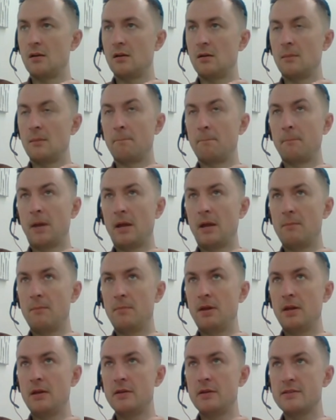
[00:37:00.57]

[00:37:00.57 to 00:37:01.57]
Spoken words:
maybe